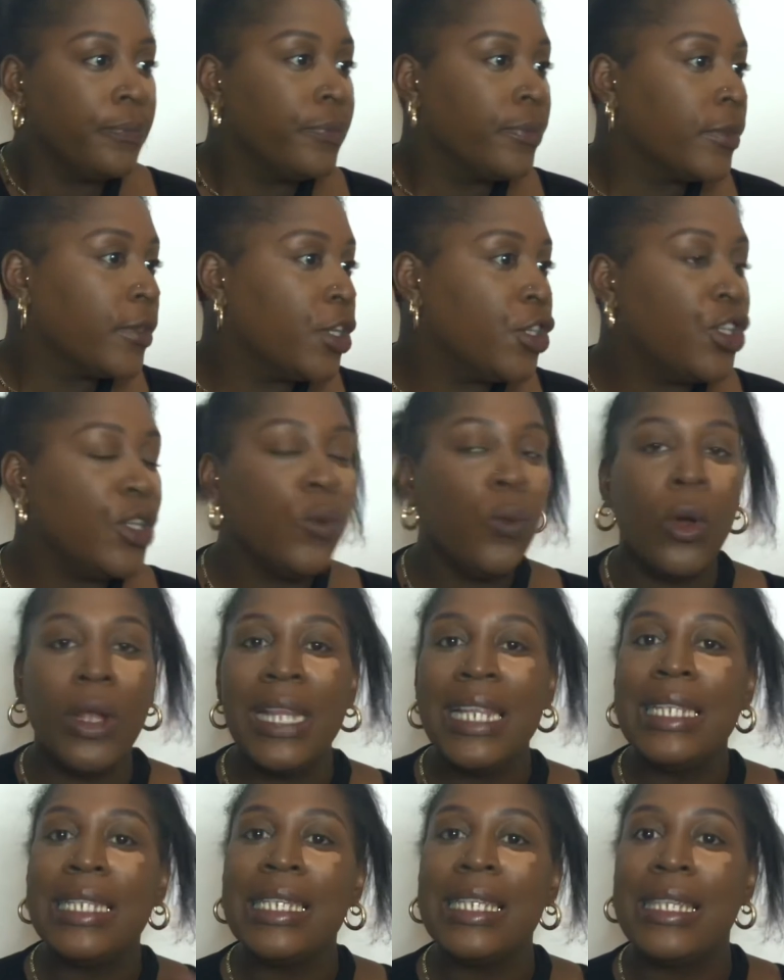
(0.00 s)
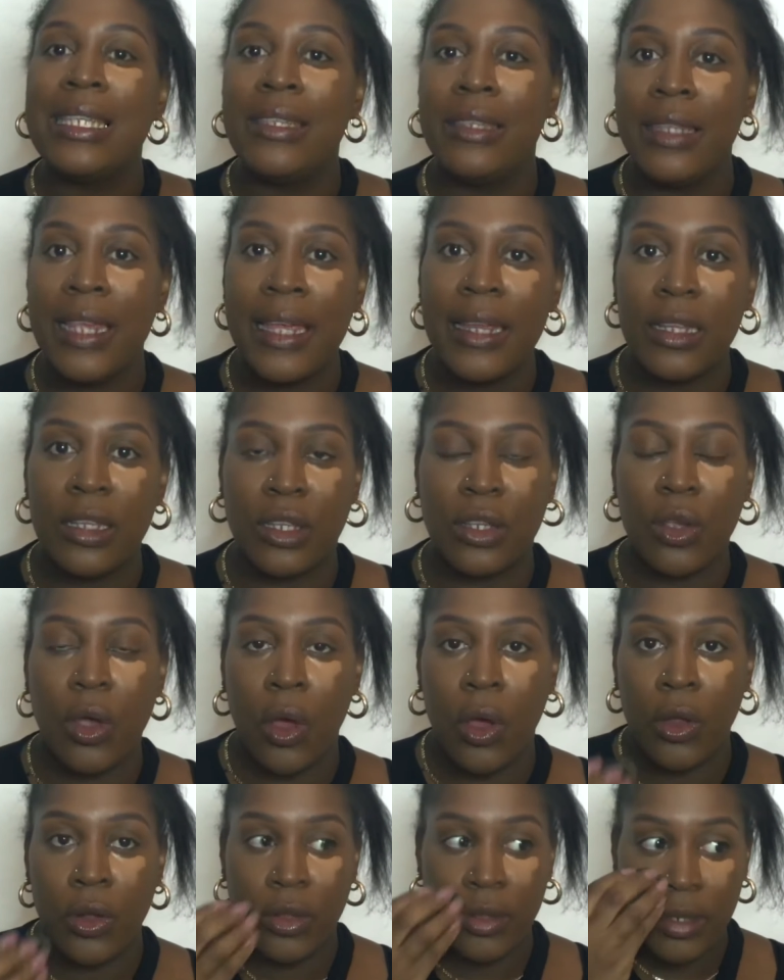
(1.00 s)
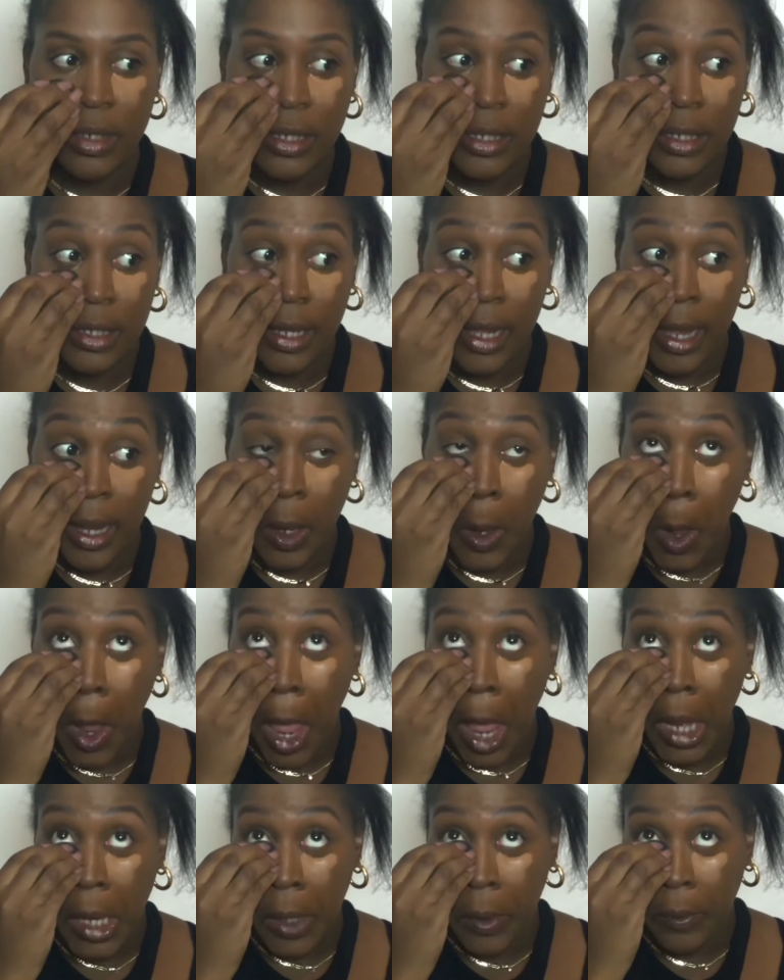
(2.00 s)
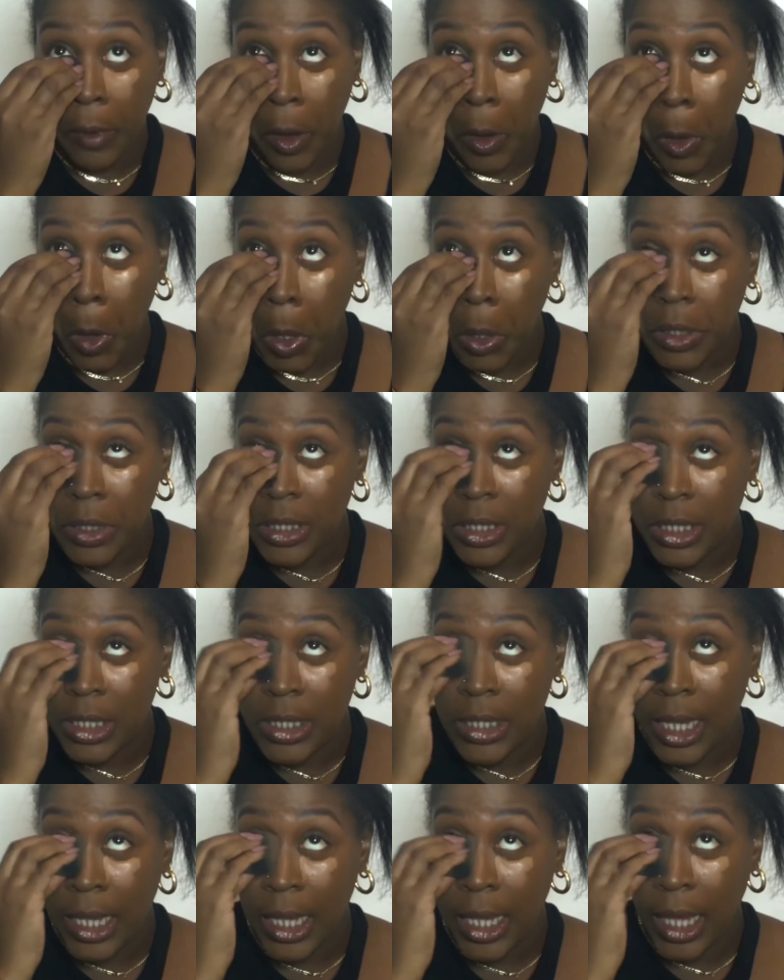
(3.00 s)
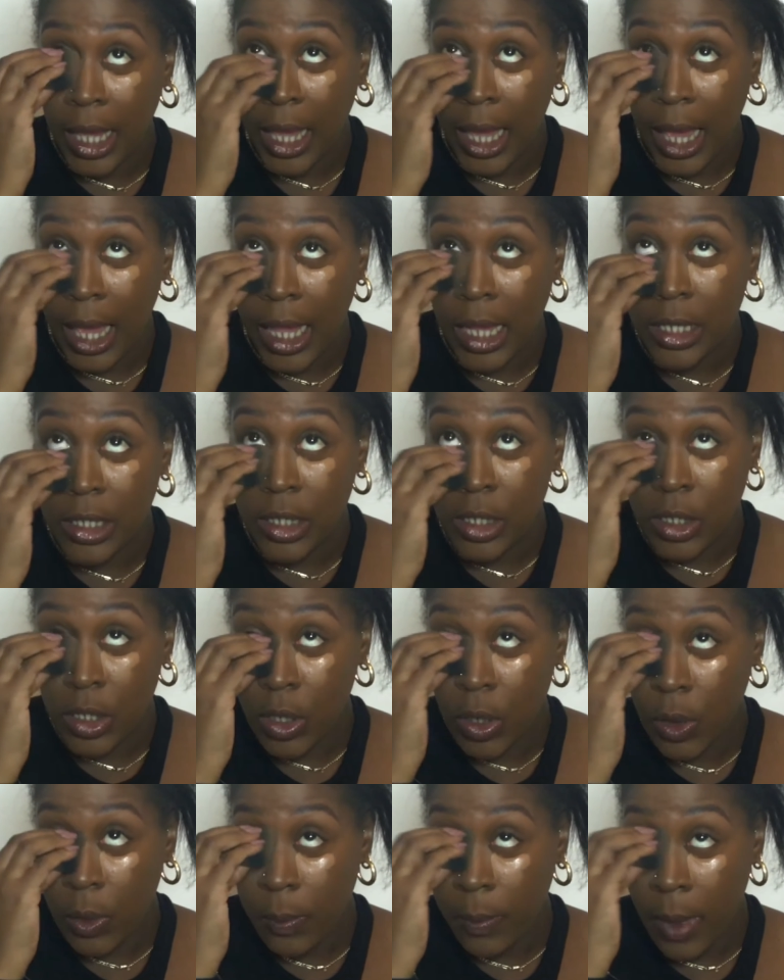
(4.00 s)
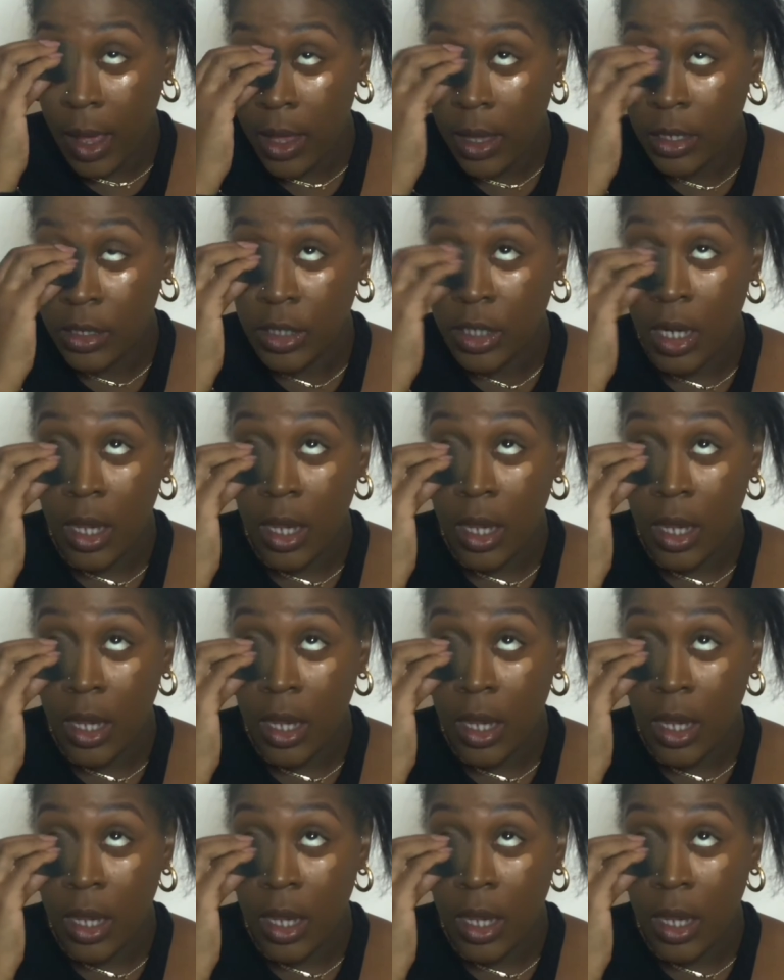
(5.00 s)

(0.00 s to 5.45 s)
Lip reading: Because you want it to sit on the skin, kind of, and not sink in too much.